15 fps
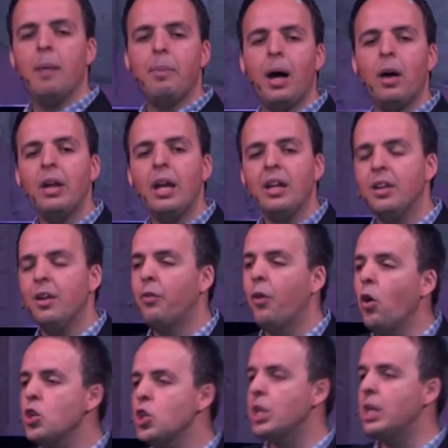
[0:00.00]
about
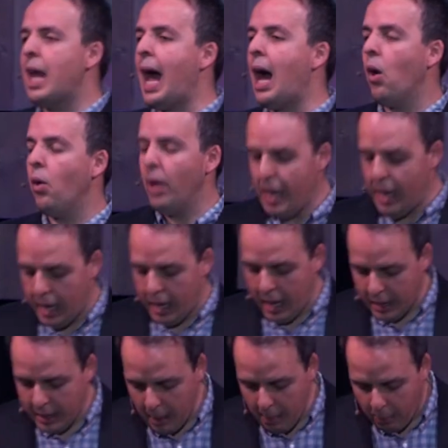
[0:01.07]
devotion, how
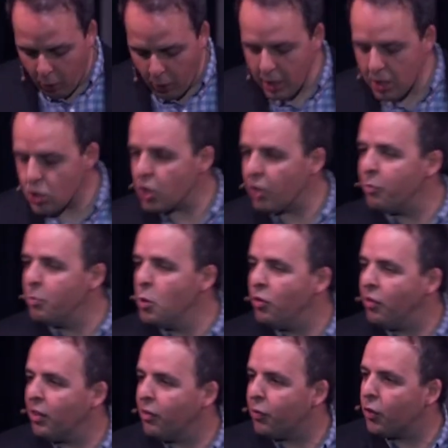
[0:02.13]
the importance of
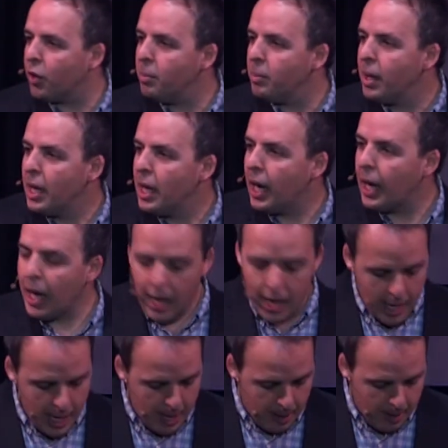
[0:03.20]
moving from
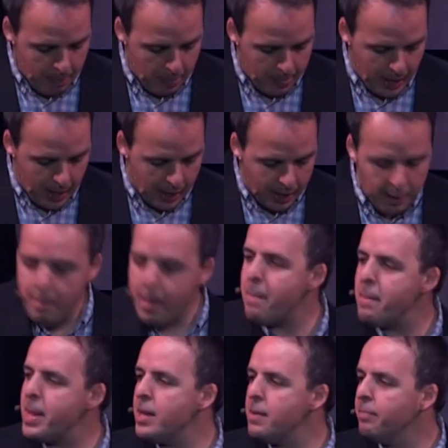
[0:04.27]

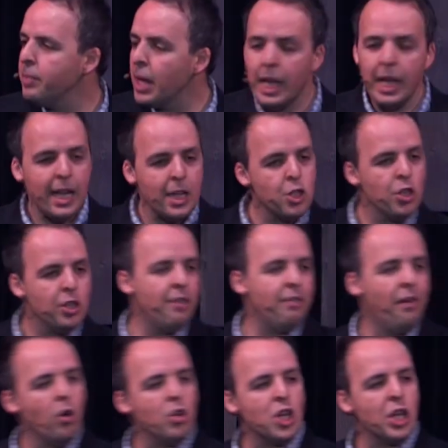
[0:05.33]
commitment into
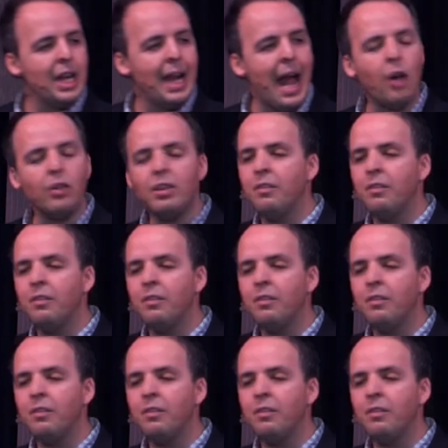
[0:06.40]
devotion, and how